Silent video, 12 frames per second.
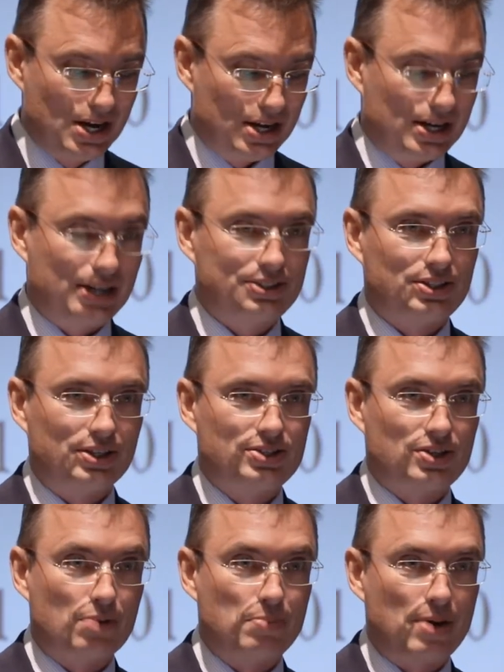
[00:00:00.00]
and that should
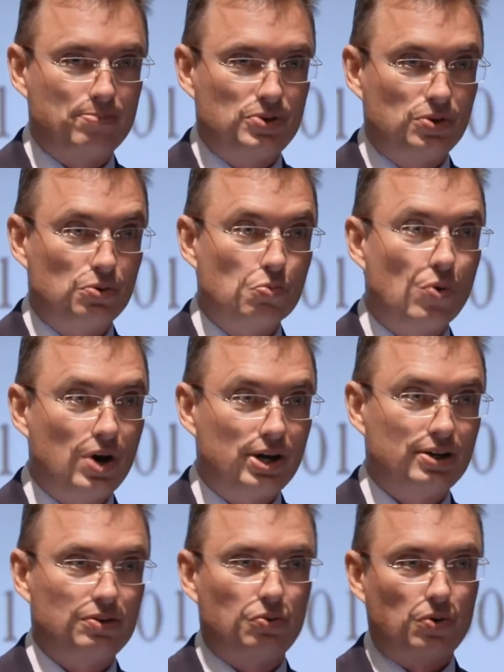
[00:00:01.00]
sum up to
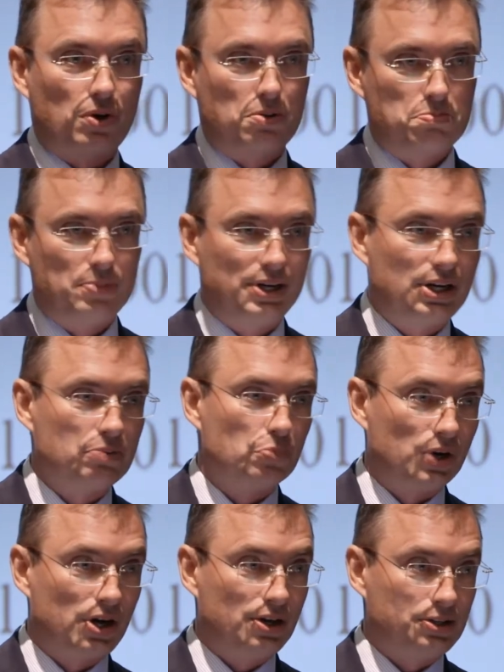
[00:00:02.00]
1, or meaning
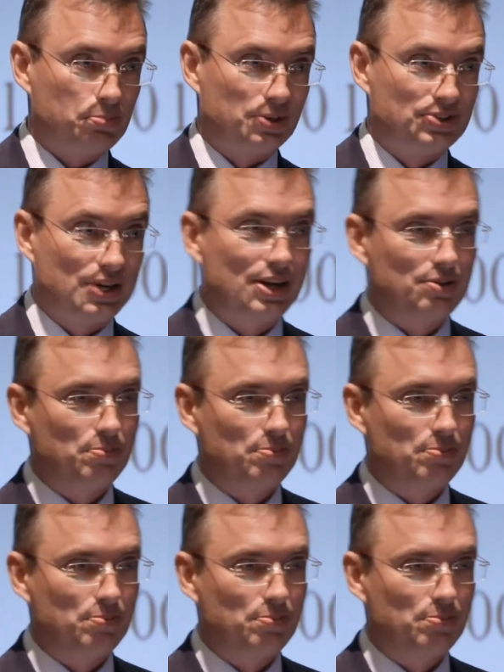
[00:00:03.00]
100%,